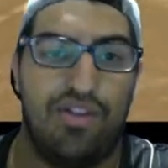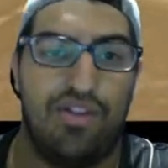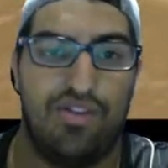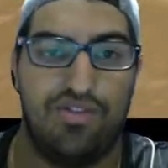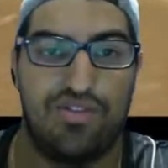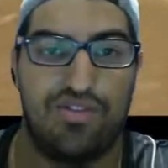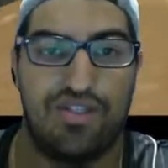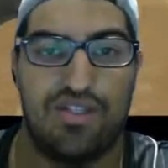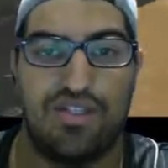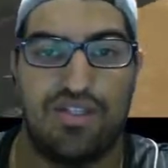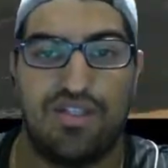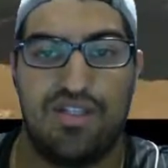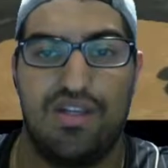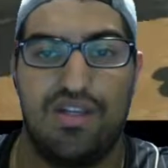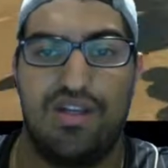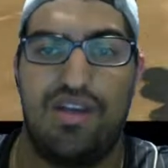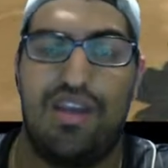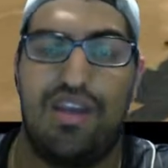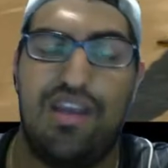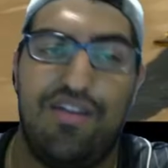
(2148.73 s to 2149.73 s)
loses,
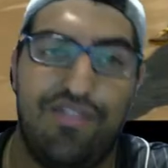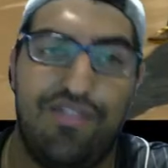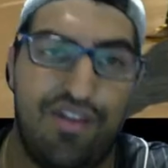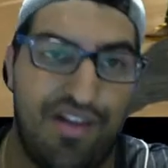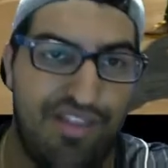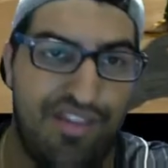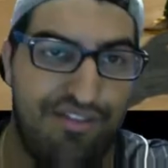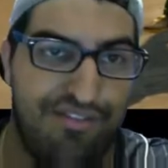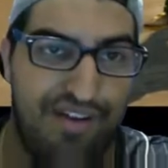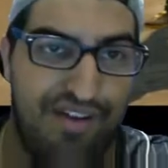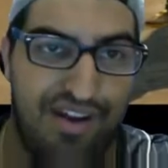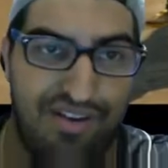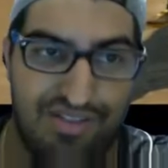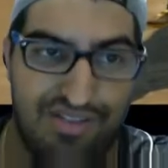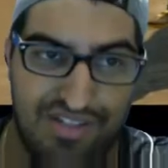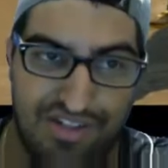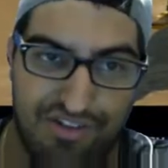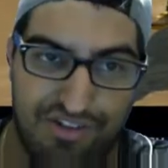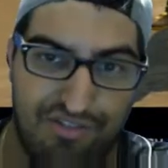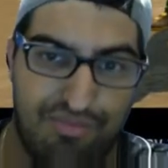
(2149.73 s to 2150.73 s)
even on the final
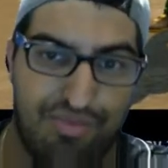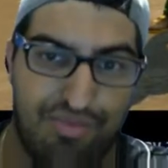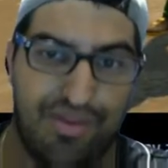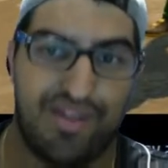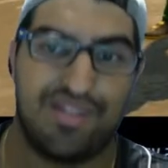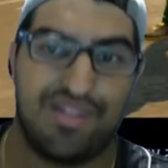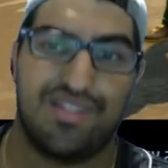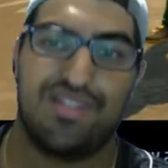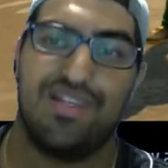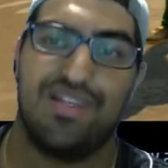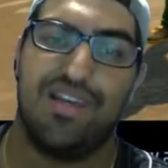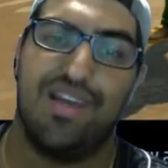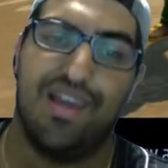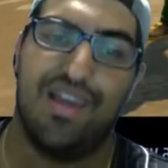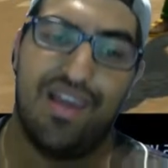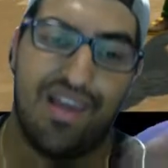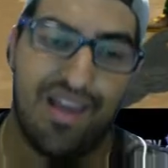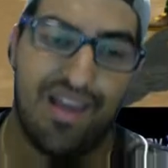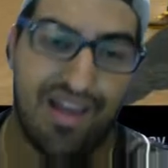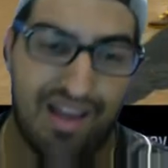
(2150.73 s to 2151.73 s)
tier of Blitz.
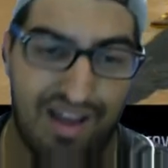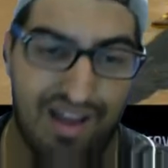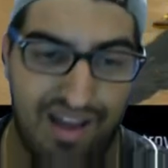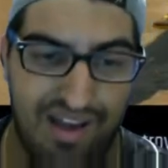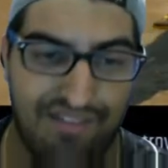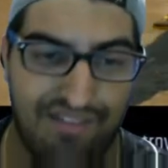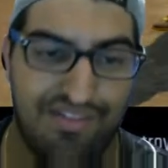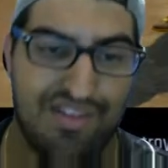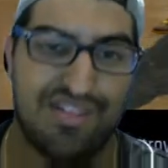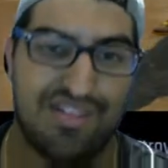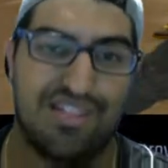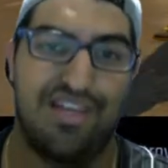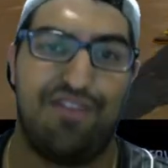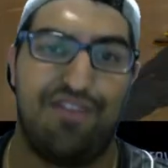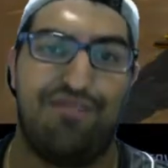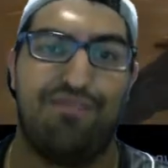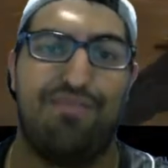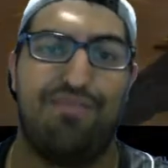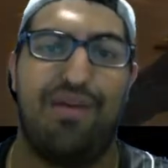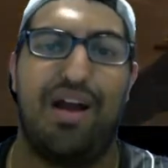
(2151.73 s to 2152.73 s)
Obviously, if
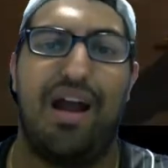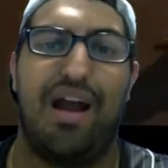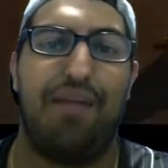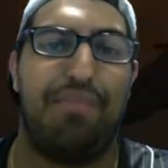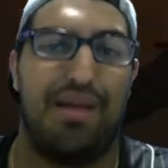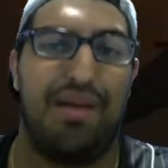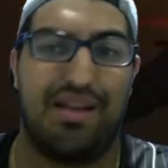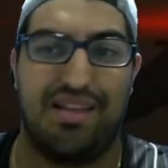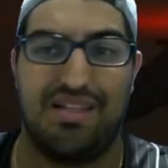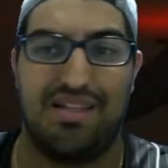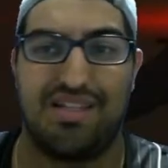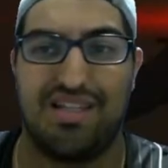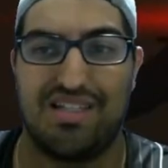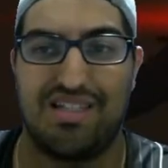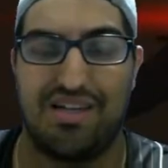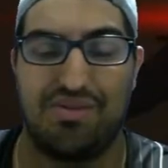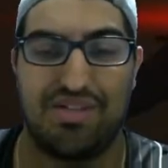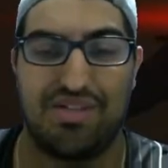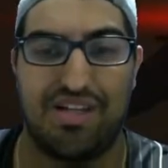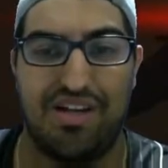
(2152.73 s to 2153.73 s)
I picked this because
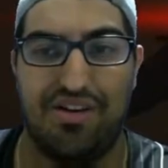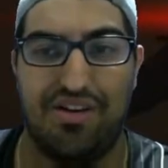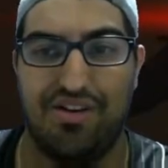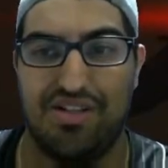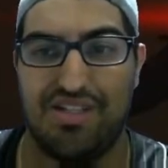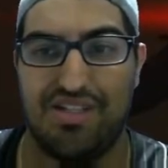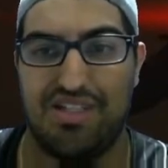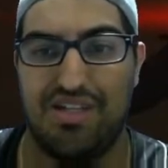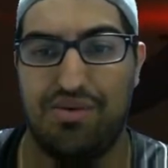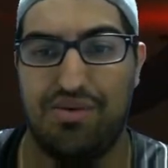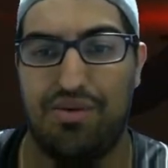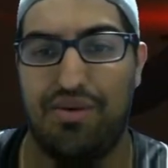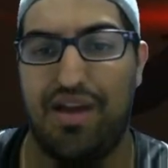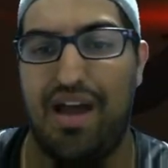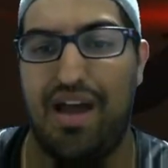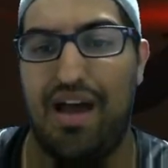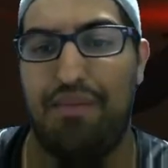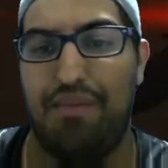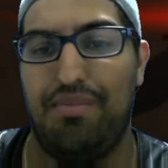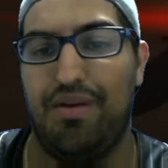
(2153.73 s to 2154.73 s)
I was curious to see what would
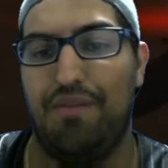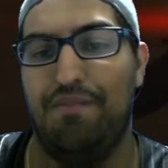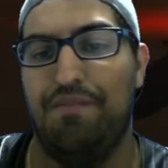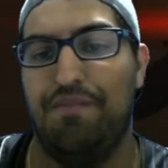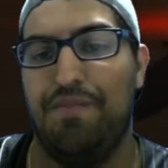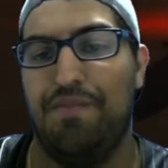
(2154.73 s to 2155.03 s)
happen,